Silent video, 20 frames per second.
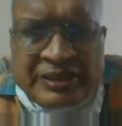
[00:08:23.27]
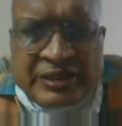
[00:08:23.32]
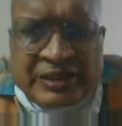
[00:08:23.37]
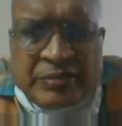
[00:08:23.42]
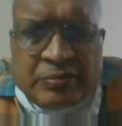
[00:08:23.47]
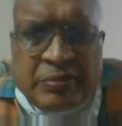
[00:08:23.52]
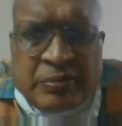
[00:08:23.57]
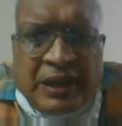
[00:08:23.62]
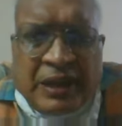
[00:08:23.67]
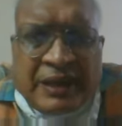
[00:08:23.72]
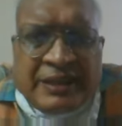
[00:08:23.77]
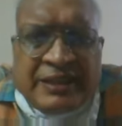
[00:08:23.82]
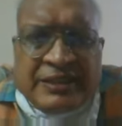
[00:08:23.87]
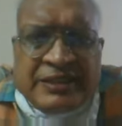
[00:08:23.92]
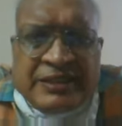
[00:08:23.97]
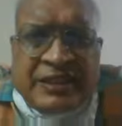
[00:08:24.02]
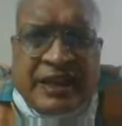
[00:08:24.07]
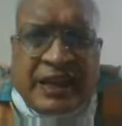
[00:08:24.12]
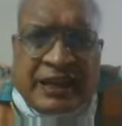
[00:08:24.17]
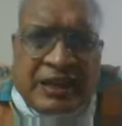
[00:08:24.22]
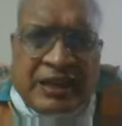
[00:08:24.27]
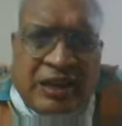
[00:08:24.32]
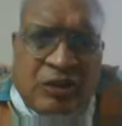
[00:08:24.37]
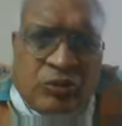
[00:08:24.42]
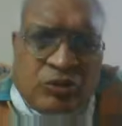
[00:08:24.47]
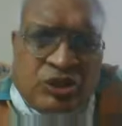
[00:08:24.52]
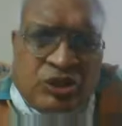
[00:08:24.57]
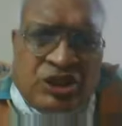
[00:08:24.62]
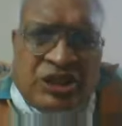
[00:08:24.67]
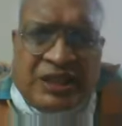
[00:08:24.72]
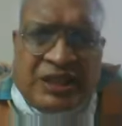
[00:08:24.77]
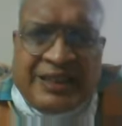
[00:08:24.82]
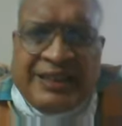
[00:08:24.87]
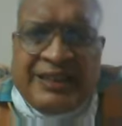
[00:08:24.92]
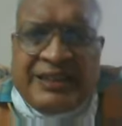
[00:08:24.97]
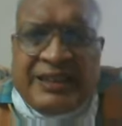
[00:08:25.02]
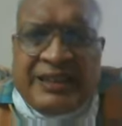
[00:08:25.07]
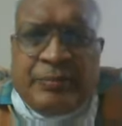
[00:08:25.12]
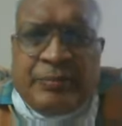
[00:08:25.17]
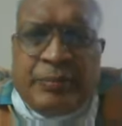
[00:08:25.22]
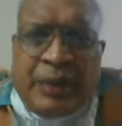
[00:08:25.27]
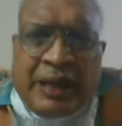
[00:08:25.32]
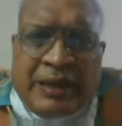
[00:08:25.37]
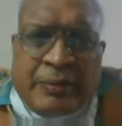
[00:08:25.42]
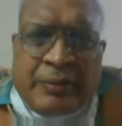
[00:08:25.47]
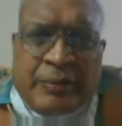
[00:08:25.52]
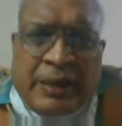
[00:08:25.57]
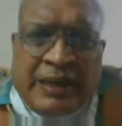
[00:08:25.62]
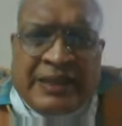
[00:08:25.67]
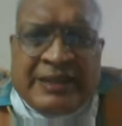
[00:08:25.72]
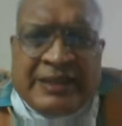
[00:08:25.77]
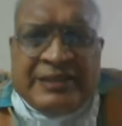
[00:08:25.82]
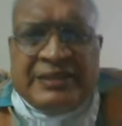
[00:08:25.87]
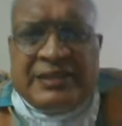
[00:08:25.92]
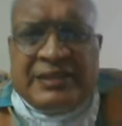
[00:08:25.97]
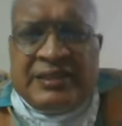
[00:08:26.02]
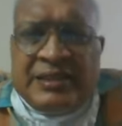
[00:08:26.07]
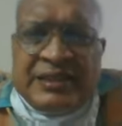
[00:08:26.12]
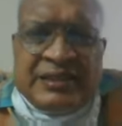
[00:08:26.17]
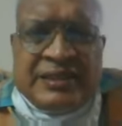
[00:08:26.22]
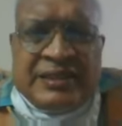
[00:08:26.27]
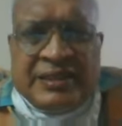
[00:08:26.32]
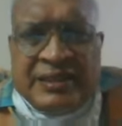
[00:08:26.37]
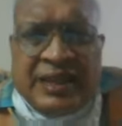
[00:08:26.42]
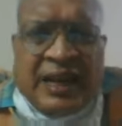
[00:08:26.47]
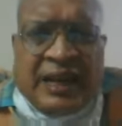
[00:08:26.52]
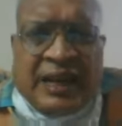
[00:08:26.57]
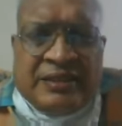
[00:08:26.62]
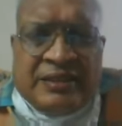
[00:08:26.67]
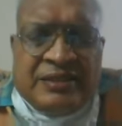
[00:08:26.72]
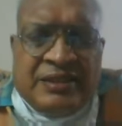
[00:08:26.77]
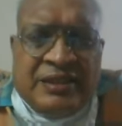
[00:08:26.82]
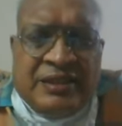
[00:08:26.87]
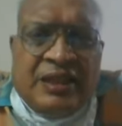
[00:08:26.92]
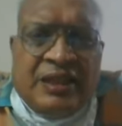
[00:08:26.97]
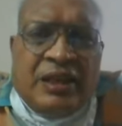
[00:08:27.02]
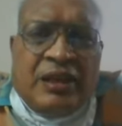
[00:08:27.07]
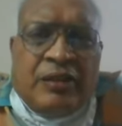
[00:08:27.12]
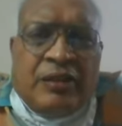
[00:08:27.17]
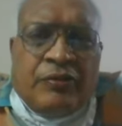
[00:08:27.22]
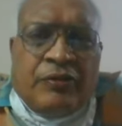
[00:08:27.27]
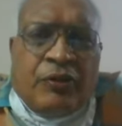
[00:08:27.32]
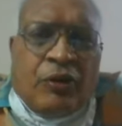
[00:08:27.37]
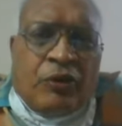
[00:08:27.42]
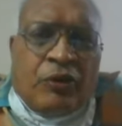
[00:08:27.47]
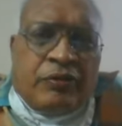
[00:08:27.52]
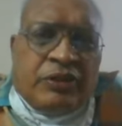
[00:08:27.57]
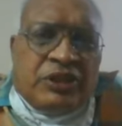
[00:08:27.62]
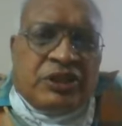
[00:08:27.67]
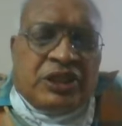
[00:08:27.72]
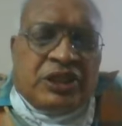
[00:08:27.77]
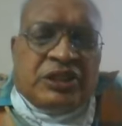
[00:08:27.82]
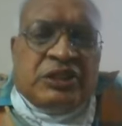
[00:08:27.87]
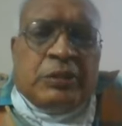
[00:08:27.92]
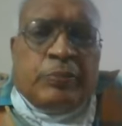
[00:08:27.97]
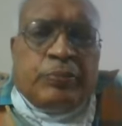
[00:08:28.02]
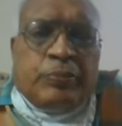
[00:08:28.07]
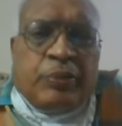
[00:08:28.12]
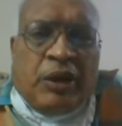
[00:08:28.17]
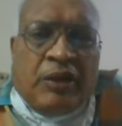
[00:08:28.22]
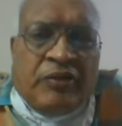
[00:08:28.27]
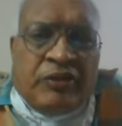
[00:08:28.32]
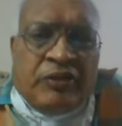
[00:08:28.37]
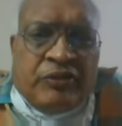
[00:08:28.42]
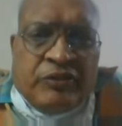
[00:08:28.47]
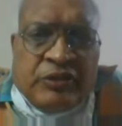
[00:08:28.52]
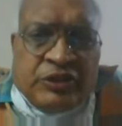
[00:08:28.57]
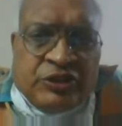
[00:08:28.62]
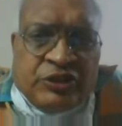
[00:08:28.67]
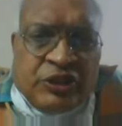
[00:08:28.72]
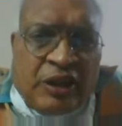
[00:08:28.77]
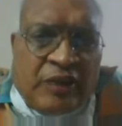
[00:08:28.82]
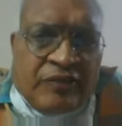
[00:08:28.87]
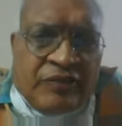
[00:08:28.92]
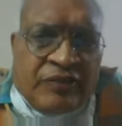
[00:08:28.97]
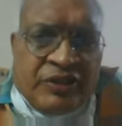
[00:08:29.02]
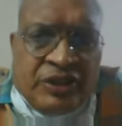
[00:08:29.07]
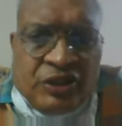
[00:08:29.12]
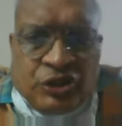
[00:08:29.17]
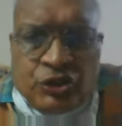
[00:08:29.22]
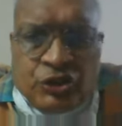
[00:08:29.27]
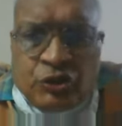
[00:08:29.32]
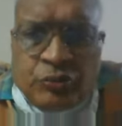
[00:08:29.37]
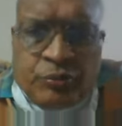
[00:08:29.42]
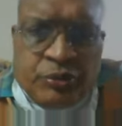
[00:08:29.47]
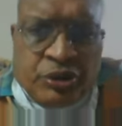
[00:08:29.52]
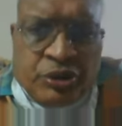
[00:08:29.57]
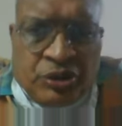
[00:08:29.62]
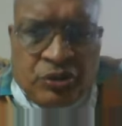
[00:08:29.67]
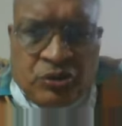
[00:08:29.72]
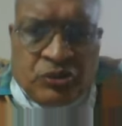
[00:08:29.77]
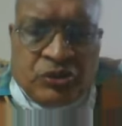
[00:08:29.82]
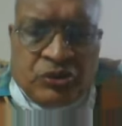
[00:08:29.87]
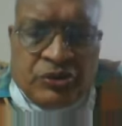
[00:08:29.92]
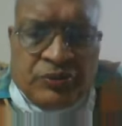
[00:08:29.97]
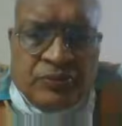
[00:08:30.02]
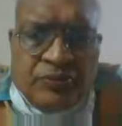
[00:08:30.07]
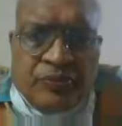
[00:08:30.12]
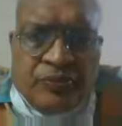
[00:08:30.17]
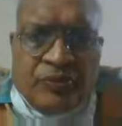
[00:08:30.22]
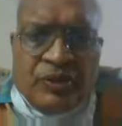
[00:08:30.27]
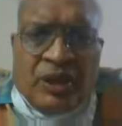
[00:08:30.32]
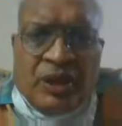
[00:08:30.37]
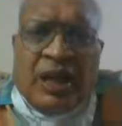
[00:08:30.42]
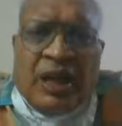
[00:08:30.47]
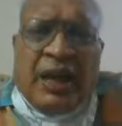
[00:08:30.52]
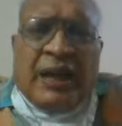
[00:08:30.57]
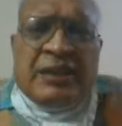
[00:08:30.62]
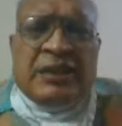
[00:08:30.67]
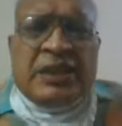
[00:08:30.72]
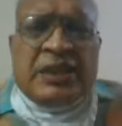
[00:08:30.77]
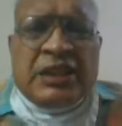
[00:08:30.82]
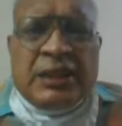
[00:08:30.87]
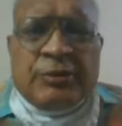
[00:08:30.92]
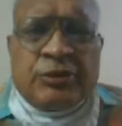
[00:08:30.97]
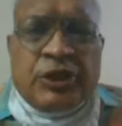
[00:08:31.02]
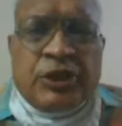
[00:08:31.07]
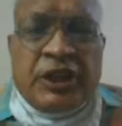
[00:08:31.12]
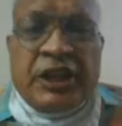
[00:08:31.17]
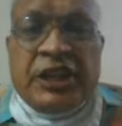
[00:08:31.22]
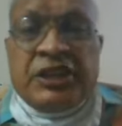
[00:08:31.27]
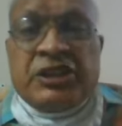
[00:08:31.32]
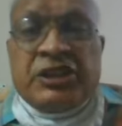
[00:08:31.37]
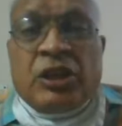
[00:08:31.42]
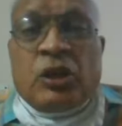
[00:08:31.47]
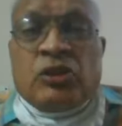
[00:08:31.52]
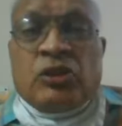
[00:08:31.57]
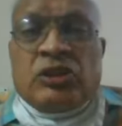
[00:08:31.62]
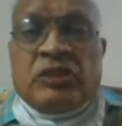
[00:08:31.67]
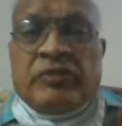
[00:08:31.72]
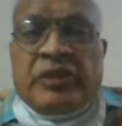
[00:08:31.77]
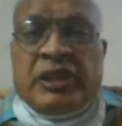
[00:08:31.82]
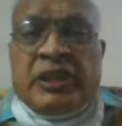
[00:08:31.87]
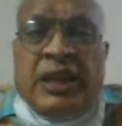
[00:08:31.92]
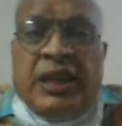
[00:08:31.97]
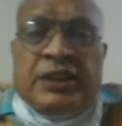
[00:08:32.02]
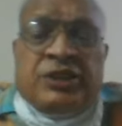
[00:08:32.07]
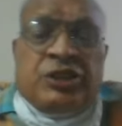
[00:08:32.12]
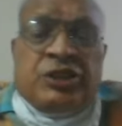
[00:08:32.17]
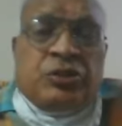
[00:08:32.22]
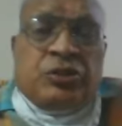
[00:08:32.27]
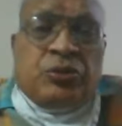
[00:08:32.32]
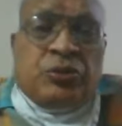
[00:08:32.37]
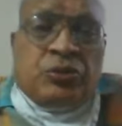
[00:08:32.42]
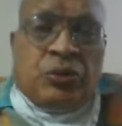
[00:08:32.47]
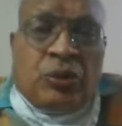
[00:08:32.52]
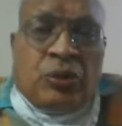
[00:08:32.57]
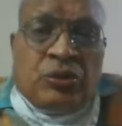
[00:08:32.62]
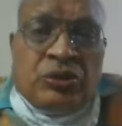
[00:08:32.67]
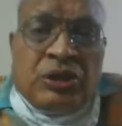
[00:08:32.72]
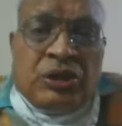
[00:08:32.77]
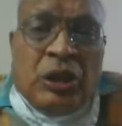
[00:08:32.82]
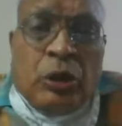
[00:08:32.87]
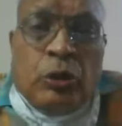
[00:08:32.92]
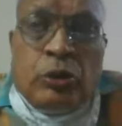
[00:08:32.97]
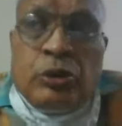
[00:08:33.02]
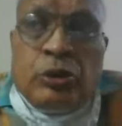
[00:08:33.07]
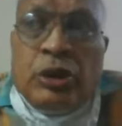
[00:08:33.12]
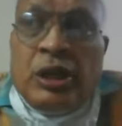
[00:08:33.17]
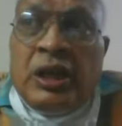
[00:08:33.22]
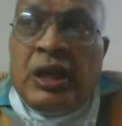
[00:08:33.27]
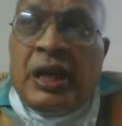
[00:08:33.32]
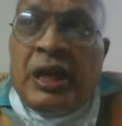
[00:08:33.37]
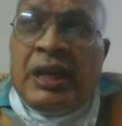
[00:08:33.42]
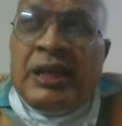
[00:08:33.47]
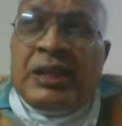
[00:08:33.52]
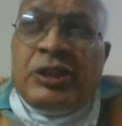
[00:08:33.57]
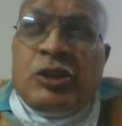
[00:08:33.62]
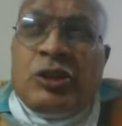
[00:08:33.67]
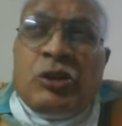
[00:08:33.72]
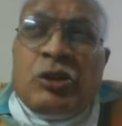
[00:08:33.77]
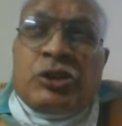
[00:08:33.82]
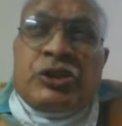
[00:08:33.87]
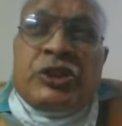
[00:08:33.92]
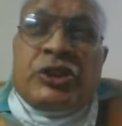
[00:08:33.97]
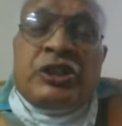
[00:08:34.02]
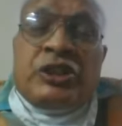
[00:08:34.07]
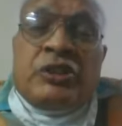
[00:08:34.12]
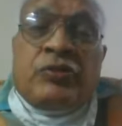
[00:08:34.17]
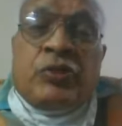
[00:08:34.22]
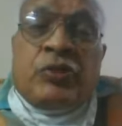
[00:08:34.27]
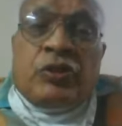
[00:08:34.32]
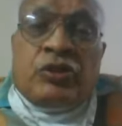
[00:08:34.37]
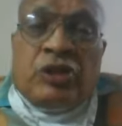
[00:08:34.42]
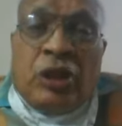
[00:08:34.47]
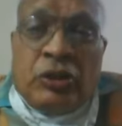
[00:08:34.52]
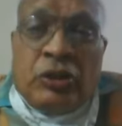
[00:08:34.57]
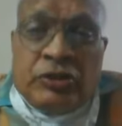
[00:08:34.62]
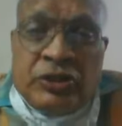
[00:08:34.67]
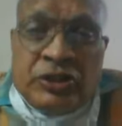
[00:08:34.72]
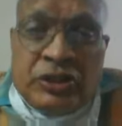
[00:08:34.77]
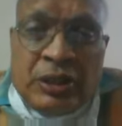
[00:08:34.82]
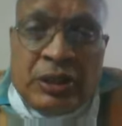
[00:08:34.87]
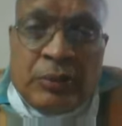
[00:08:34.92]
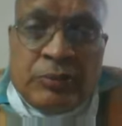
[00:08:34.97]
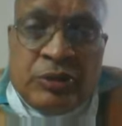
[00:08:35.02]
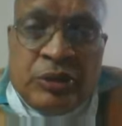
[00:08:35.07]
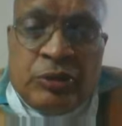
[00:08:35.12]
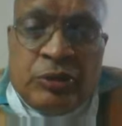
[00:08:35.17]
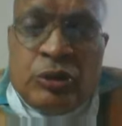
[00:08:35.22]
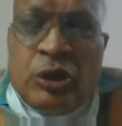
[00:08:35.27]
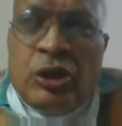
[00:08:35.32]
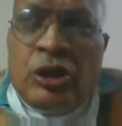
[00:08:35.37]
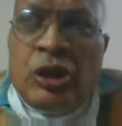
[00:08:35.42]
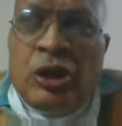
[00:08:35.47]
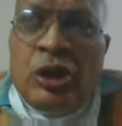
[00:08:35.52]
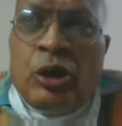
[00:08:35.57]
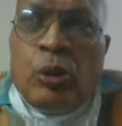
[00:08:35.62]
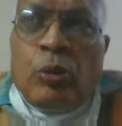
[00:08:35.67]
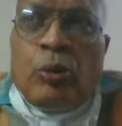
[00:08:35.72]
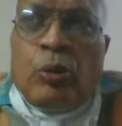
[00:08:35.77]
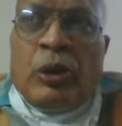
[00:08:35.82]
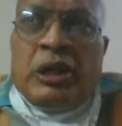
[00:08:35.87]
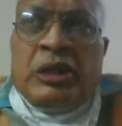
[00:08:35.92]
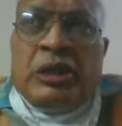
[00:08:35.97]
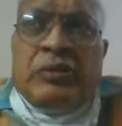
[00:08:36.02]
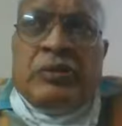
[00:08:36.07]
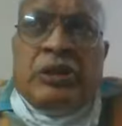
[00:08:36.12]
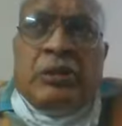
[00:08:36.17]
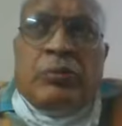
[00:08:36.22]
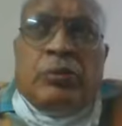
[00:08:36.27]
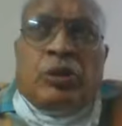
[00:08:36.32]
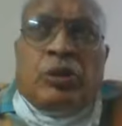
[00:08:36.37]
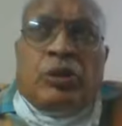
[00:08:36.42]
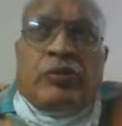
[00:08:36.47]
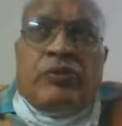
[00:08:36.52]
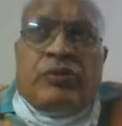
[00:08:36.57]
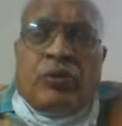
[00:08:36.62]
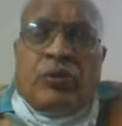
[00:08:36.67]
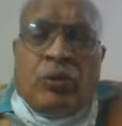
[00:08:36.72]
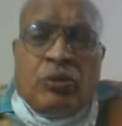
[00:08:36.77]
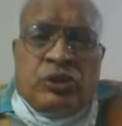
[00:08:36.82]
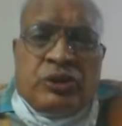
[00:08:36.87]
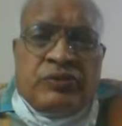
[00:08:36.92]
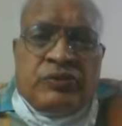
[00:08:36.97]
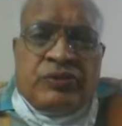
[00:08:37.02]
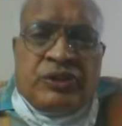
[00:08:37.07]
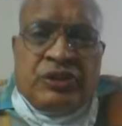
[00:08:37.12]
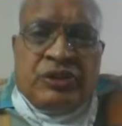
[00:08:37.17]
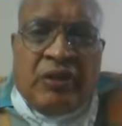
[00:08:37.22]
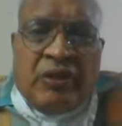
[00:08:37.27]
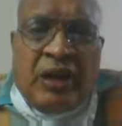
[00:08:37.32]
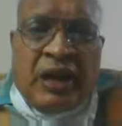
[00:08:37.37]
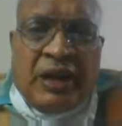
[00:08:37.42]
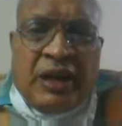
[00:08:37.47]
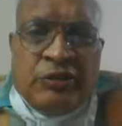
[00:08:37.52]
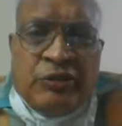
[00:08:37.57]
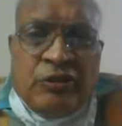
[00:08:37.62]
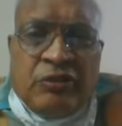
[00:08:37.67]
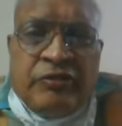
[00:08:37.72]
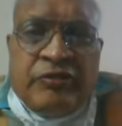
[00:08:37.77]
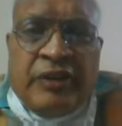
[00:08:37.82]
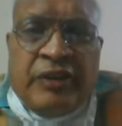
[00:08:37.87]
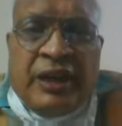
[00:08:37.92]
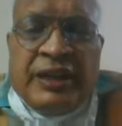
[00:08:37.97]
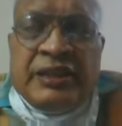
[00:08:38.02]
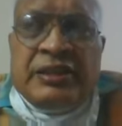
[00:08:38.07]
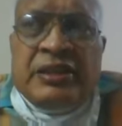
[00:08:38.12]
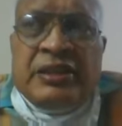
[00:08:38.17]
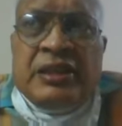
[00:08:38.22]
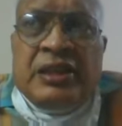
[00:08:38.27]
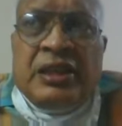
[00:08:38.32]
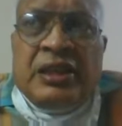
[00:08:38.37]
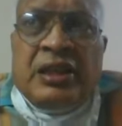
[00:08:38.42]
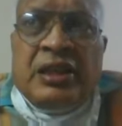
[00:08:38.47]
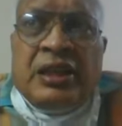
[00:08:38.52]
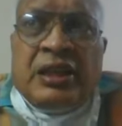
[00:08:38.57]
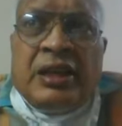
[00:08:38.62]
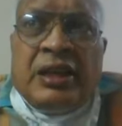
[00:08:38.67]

plus and minus and account sheet and bank balance and this and that. For which such a powerful software should be used. At that time 8,192 rows, now later on 64,000 something. Whatever number of rows, if you divide, you'll find